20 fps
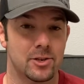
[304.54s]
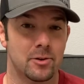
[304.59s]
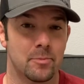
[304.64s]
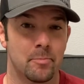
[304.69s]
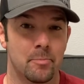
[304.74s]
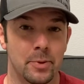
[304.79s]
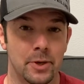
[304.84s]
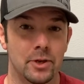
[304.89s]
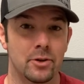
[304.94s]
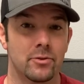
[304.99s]

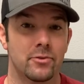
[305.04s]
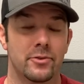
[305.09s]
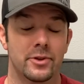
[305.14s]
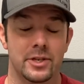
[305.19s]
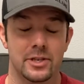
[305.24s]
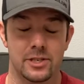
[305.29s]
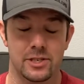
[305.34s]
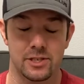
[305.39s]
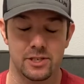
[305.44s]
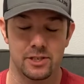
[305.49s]
built
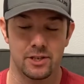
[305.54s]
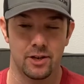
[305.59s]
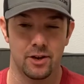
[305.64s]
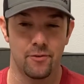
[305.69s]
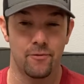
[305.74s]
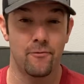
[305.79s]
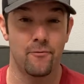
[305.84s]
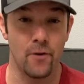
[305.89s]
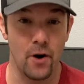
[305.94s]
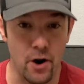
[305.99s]
this
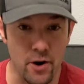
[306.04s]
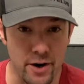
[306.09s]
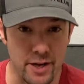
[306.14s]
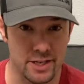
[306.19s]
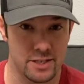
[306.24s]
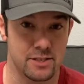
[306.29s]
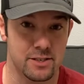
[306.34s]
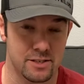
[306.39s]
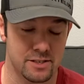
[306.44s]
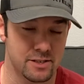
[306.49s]

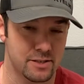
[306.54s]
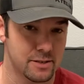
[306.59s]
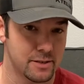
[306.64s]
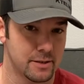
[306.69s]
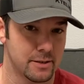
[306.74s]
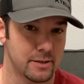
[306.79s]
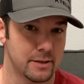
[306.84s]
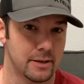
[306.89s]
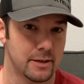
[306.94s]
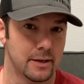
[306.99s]
furnace
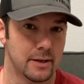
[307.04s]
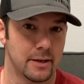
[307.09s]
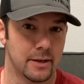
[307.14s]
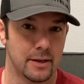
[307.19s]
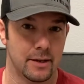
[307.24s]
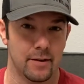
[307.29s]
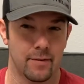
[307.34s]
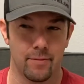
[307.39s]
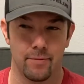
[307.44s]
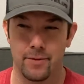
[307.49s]

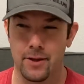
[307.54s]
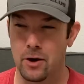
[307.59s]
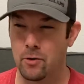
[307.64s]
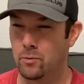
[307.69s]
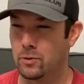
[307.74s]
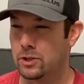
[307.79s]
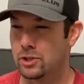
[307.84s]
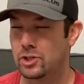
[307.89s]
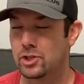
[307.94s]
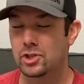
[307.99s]
that
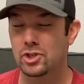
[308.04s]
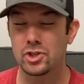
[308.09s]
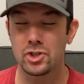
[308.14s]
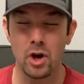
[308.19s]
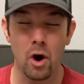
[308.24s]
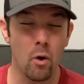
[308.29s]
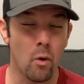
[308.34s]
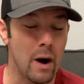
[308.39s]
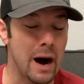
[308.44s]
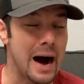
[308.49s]
was
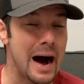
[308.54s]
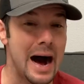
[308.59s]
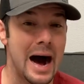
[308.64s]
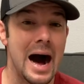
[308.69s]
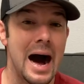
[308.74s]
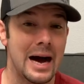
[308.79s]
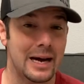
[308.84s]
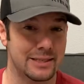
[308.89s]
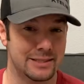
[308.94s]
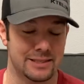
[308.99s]
so
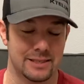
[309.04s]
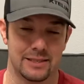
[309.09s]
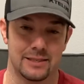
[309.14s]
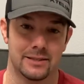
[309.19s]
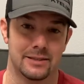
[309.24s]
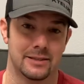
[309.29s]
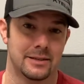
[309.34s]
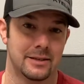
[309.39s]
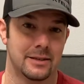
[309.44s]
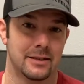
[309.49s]
hot.
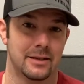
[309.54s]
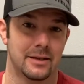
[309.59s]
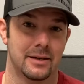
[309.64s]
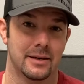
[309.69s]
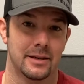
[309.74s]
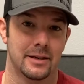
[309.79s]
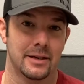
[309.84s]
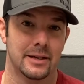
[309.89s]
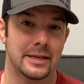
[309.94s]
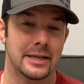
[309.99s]

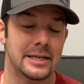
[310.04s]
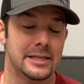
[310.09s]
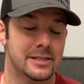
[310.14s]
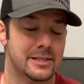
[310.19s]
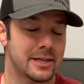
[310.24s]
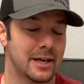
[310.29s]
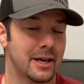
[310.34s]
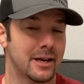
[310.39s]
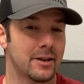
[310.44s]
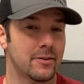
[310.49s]
And he
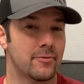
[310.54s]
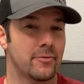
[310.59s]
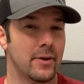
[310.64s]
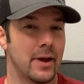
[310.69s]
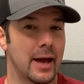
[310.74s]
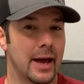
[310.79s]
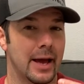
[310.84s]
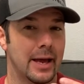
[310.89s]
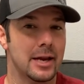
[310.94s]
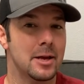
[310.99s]
said, if
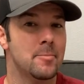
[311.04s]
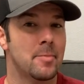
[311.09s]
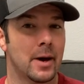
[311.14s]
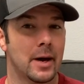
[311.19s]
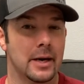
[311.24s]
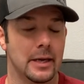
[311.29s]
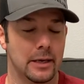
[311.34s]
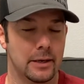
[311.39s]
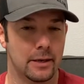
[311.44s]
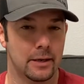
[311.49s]

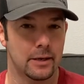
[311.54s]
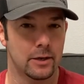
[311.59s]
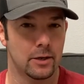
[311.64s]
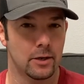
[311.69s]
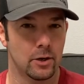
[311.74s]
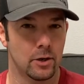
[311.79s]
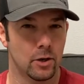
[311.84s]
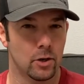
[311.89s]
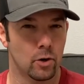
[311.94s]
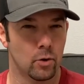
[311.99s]
anybody
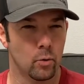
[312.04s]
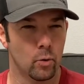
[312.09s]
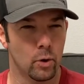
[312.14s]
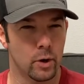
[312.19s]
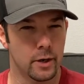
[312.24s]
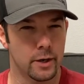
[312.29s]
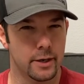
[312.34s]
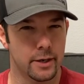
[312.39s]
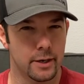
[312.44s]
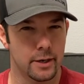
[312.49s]

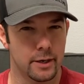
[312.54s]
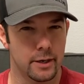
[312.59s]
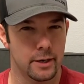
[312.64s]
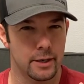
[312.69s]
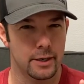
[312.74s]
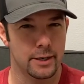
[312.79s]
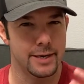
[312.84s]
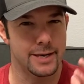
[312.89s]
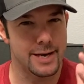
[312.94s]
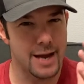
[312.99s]
would
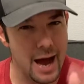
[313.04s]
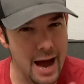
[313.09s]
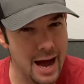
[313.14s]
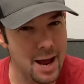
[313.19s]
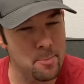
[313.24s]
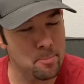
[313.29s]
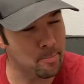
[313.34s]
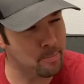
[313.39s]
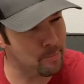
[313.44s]
not